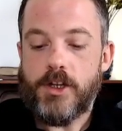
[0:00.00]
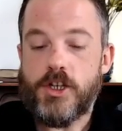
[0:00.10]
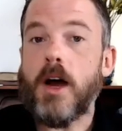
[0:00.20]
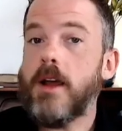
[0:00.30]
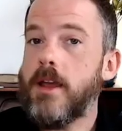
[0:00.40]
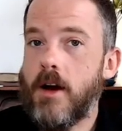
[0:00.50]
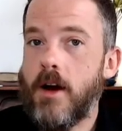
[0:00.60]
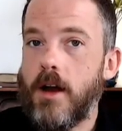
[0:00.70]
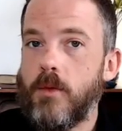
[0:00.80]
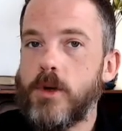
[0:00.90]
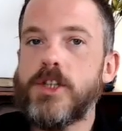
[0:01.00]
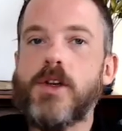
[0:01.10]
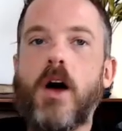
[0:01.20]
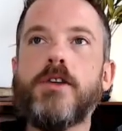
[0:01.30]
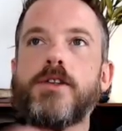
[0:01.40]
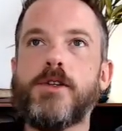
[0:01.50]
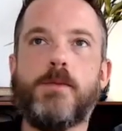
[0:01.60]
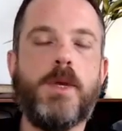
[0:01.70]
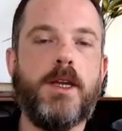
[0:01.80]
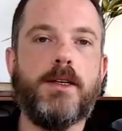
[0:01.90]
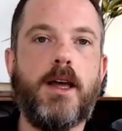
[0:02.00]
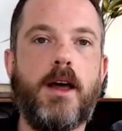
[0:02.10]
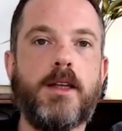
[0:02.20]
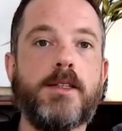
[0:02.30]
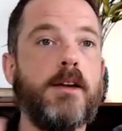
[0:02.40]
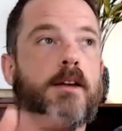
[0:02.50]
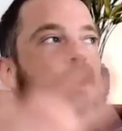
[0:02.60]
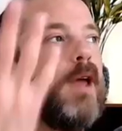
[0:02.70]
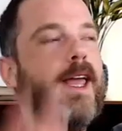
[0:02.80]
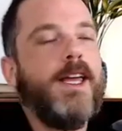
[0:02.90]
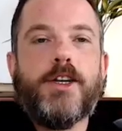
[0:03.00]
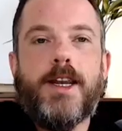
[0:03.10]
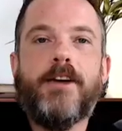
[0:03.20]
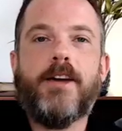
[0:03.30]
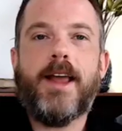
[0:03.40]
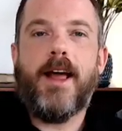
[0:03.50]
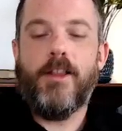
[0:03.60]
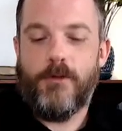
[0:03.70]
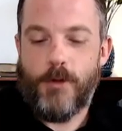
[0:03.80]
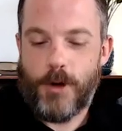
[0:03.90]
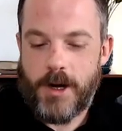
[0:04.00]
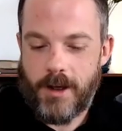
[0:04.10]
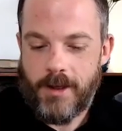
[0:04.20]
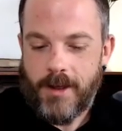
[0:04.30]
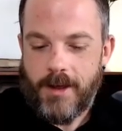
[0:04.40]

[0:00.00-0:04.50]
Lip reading: Chiara, which is also speaking to us and our location here in California.